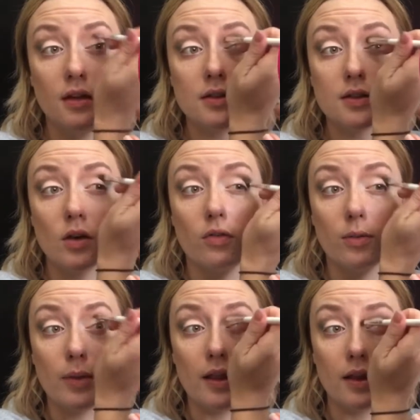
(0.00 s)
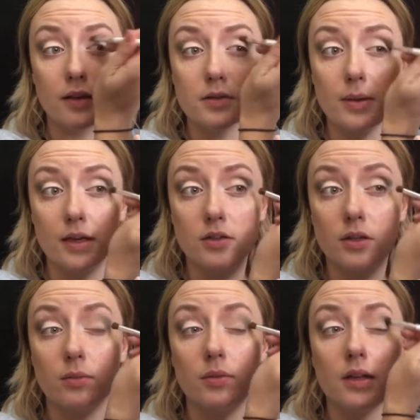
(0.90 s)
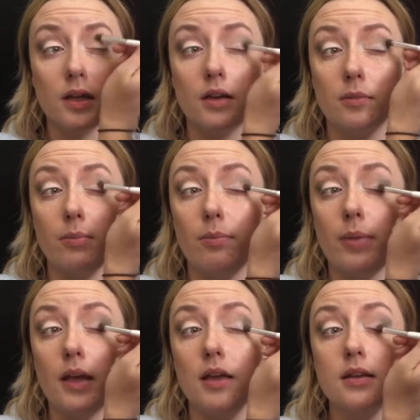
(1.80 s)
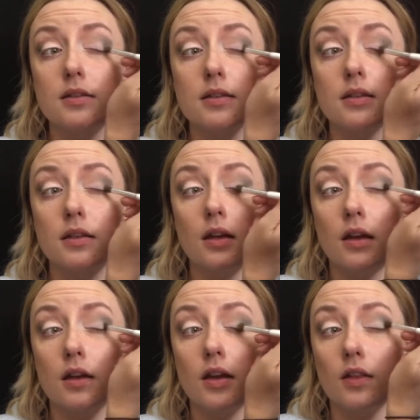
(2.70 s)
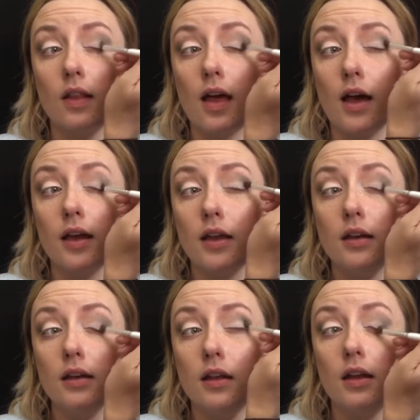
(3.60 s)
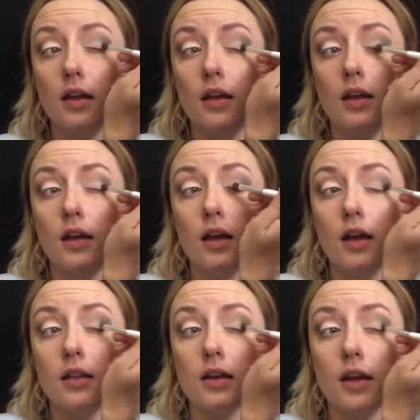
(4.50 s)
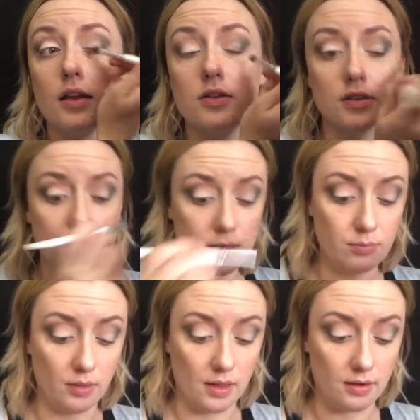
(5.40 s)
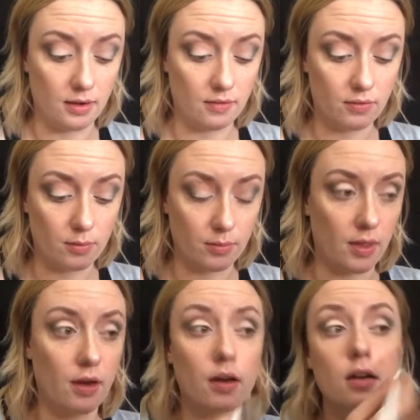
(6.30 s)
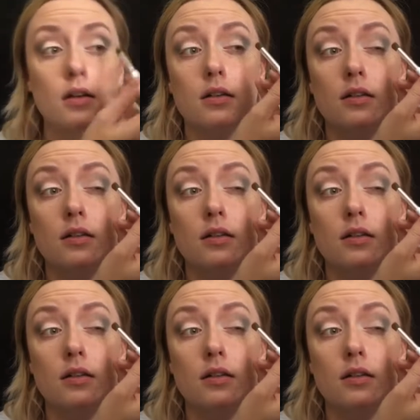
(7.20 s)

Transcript: So for me that gives me actually a really good base and a good line, and then I could just keep blending from there.